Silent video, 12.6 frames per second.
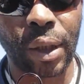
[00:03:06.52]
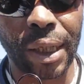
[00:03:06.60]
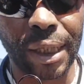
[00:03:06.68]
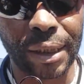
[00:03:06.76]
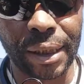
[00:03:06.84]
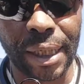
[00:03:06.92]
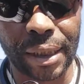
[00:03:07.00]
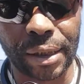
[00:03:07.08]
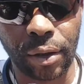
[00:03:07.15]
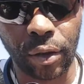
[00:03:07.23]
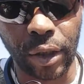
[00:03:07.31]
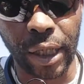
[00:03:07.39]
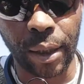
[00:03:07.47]
We got the nice
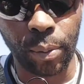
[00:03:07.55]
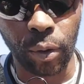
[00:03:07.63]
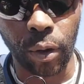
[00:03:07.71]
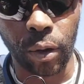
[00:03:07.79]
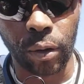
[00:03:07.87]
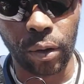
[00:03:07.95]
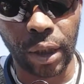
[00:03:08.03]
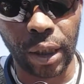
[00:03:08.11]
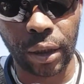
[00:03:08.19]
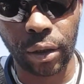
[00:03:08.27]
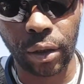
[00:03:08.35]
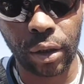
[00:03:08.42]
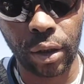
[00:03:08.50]
little keeper on there,
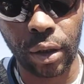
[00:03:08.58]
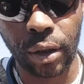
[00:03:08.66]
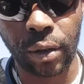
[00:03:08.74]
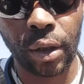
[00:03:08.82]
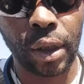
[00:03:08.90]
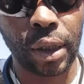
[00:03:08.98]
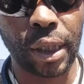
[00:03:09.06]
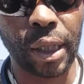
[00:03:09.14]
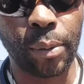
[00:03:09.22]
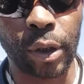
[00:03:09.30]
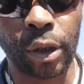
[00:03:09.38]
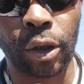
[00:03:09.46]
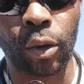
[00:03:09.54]
you know,
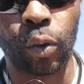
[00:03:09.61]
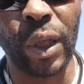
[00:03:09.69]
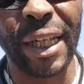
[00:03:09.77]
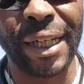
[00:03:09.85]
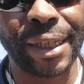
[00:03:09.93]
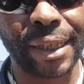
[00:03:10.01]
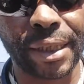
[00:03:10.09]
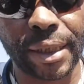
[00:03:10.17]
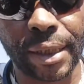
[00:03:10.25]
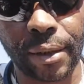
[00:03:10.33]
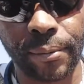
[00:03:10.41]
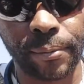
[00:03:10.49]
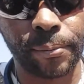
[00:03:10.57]
keep it a little
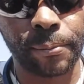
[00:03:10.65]
weedless.